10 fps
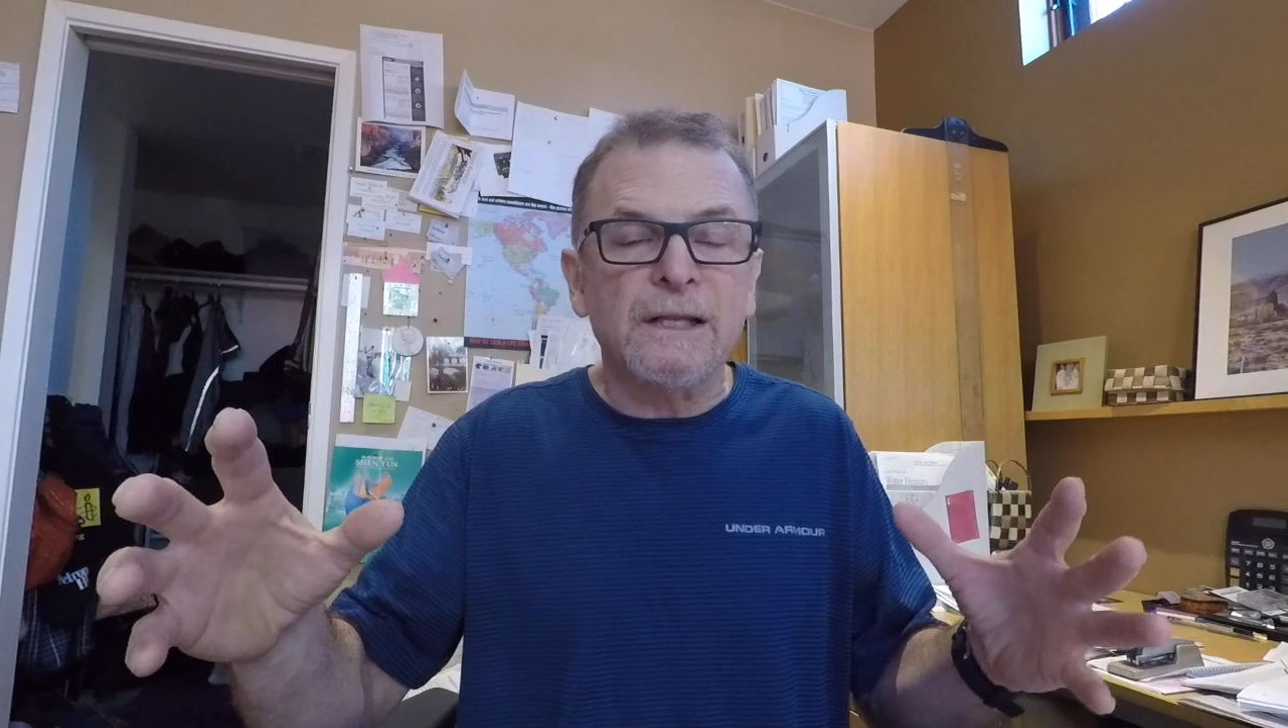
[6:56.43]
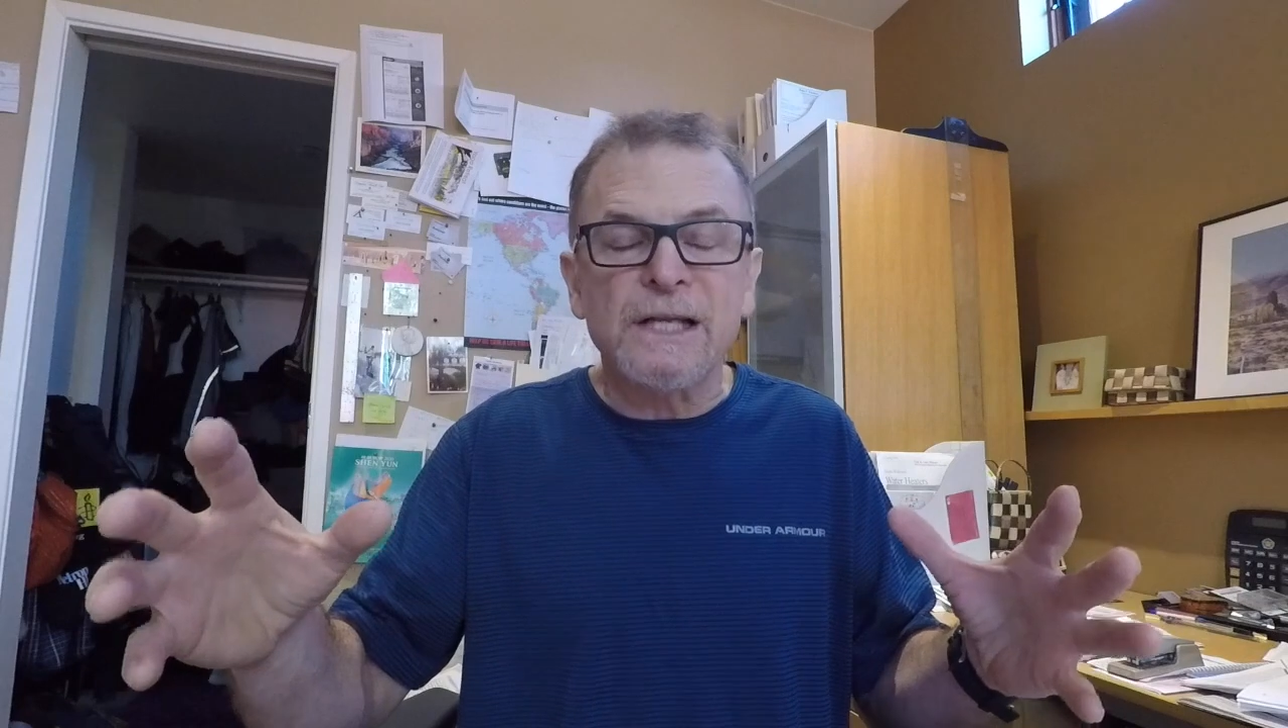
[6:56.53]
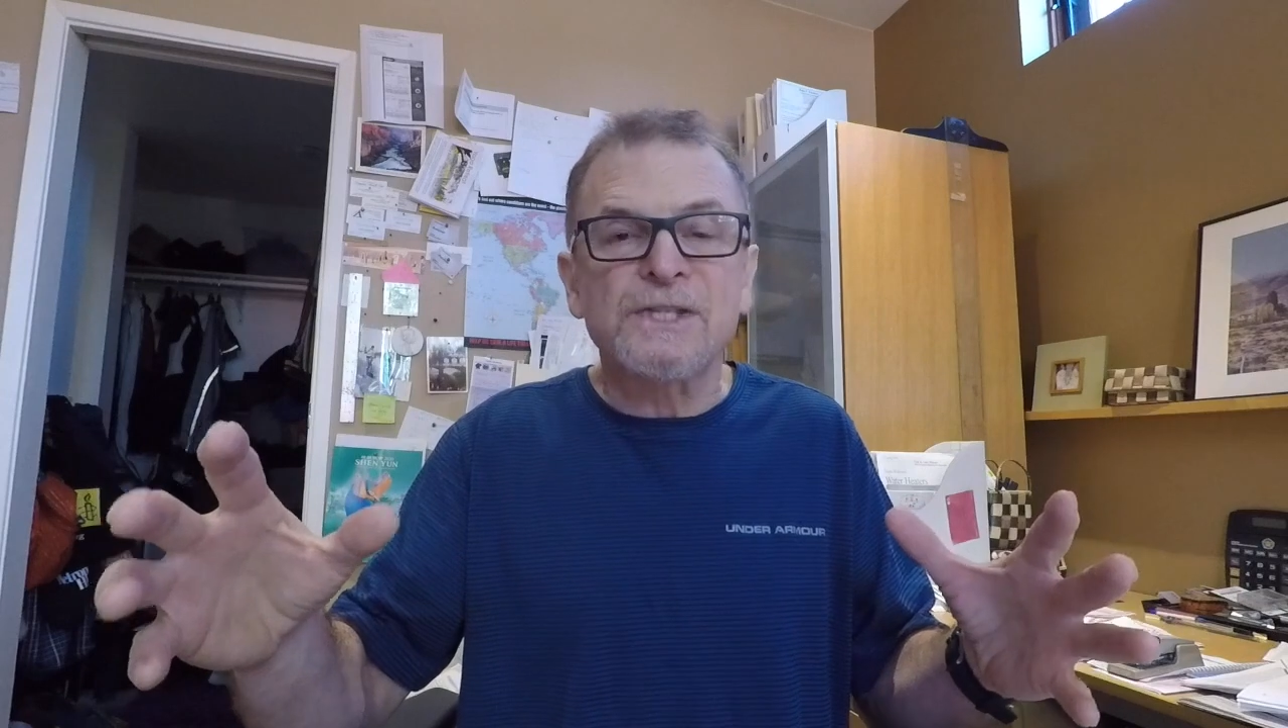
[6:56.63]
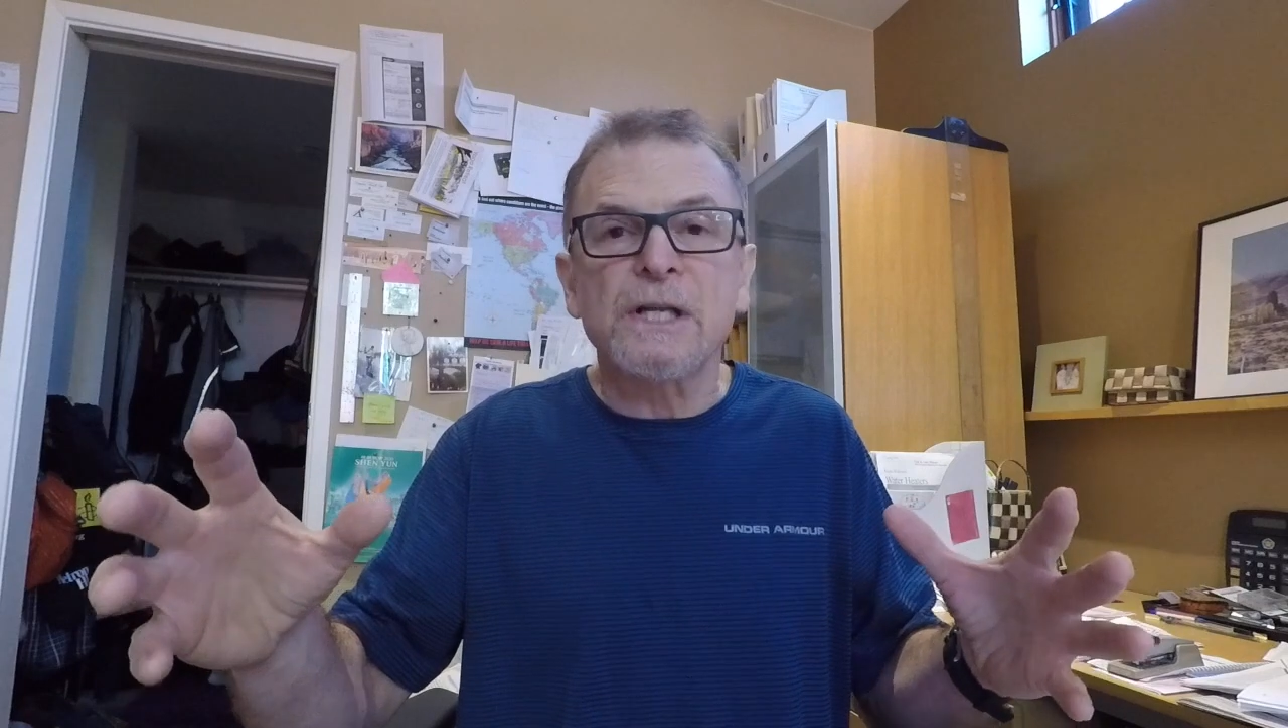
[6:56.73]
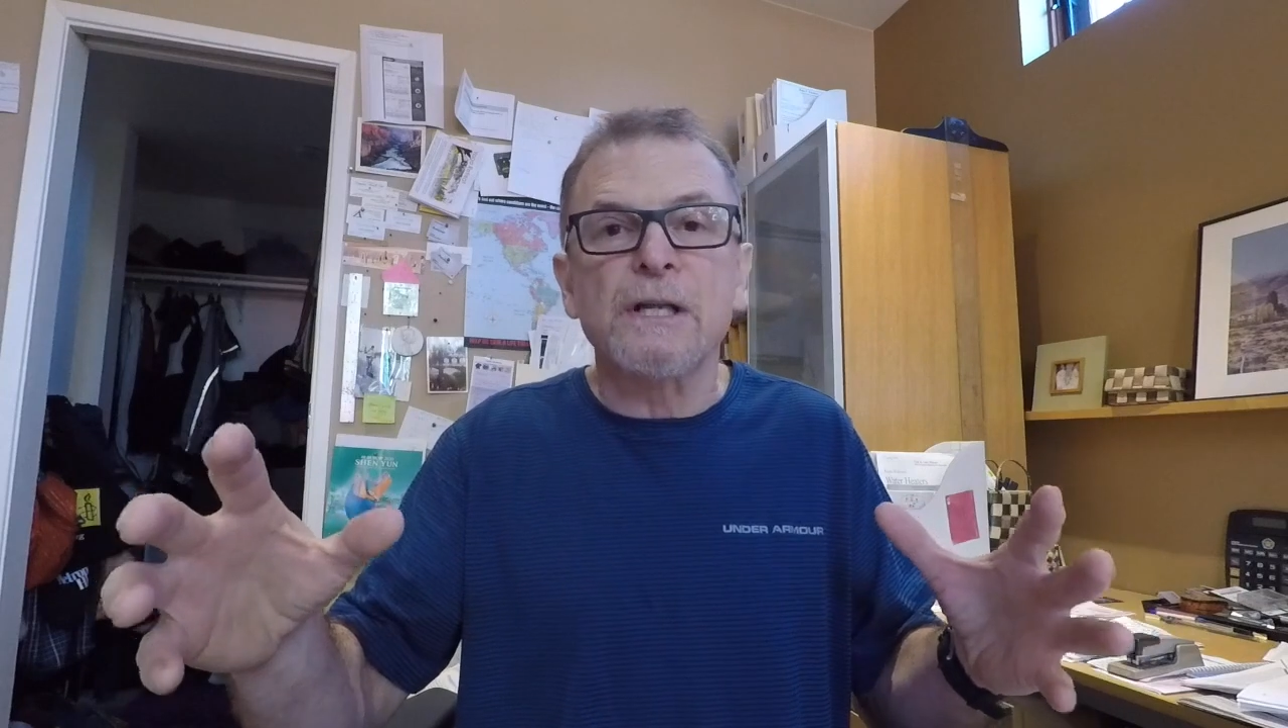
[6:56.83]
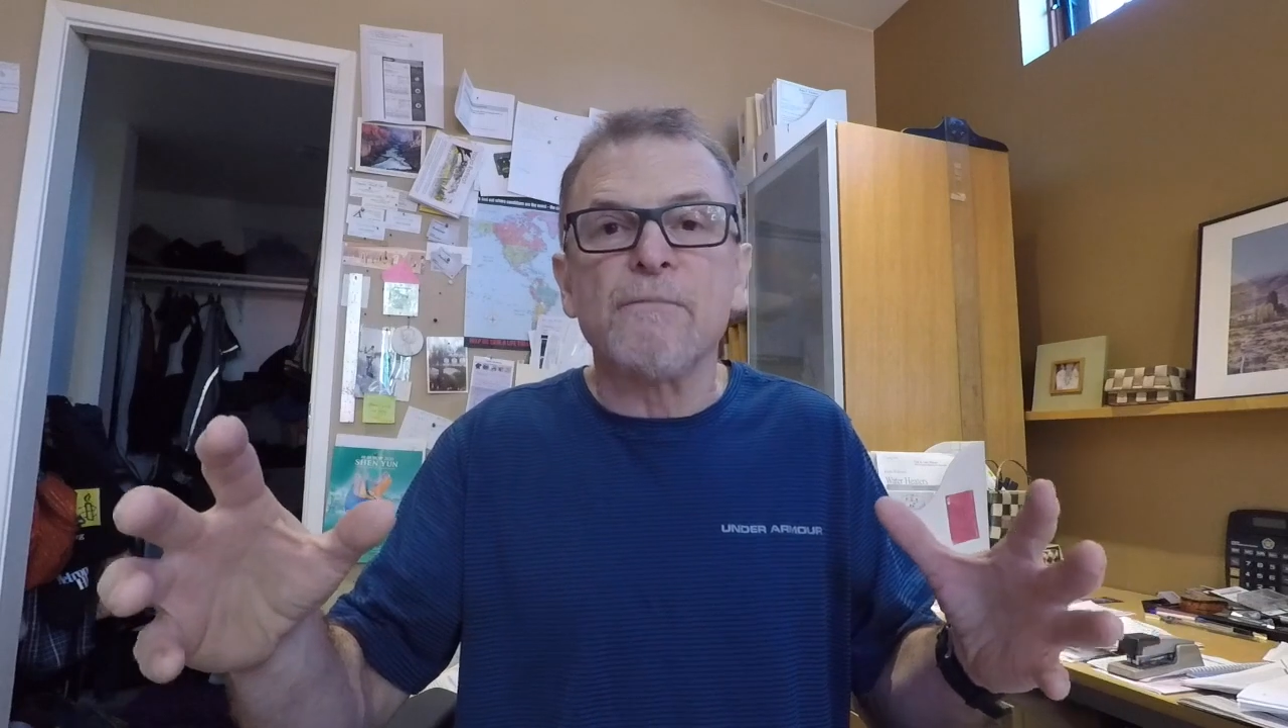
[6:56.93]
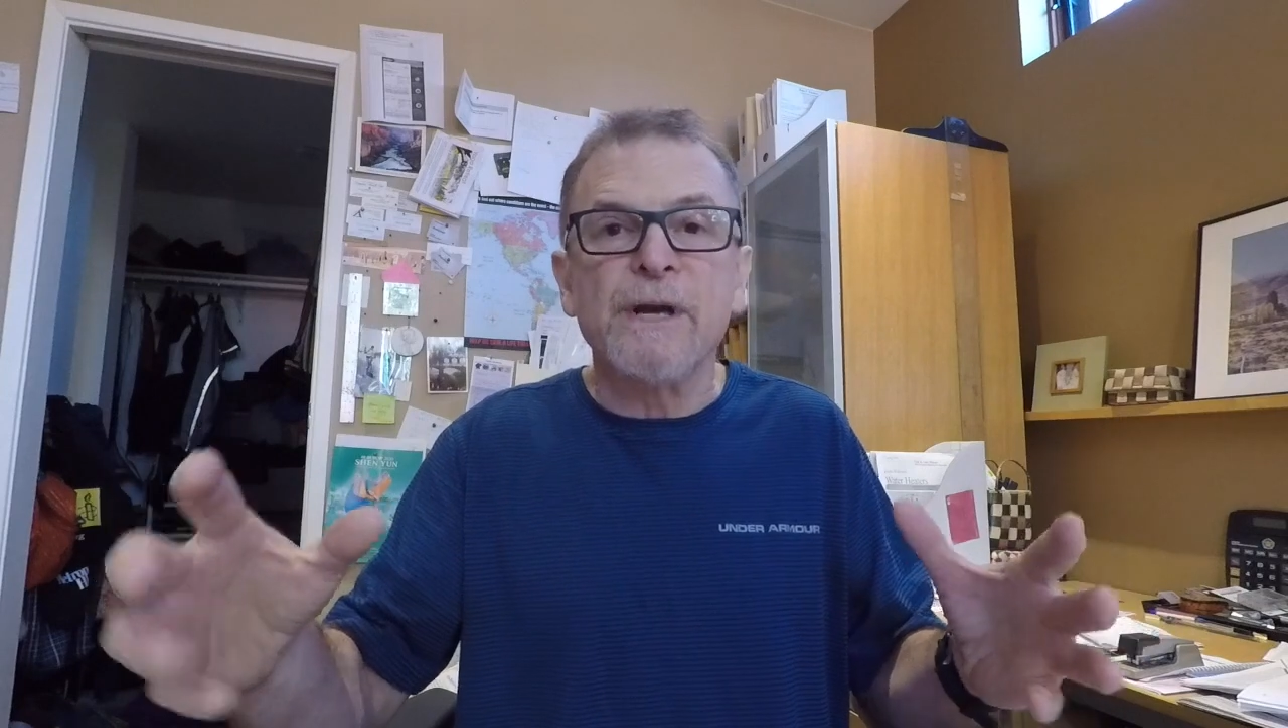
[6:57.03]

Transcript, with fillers: that's in the